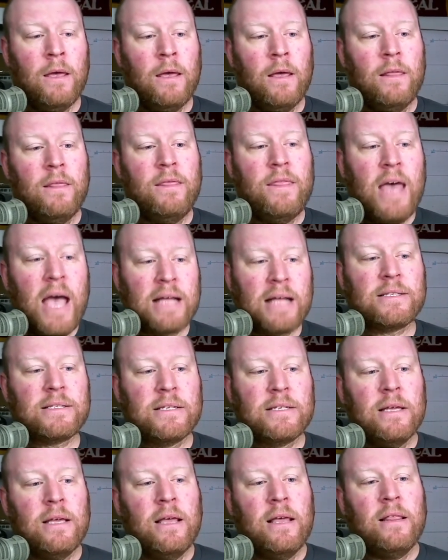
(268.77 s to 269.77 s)

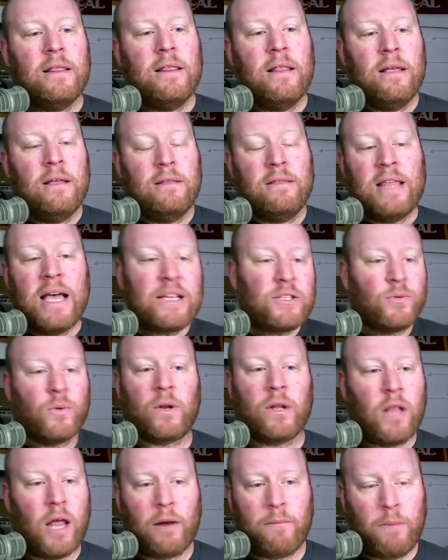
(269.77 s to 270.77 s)
That's
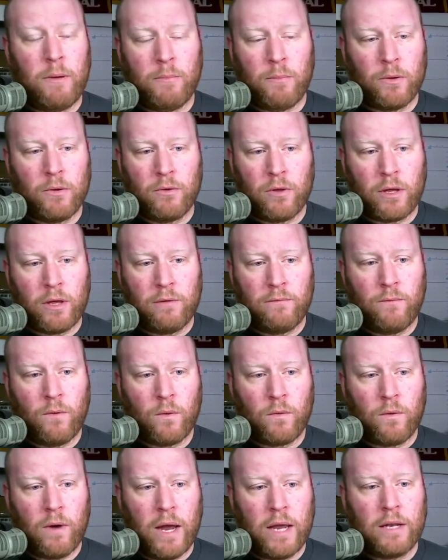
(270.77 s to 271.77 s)
what a lot of people are looking
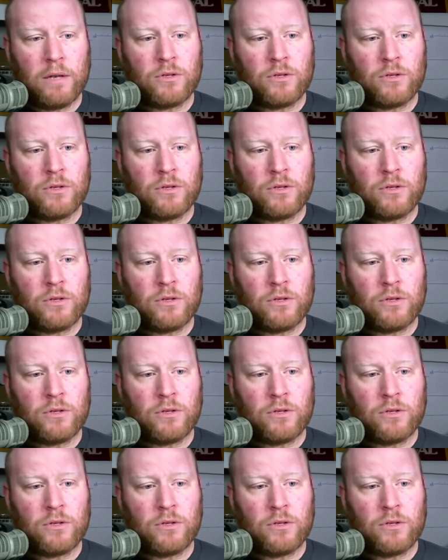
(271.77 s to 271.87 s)
for, right?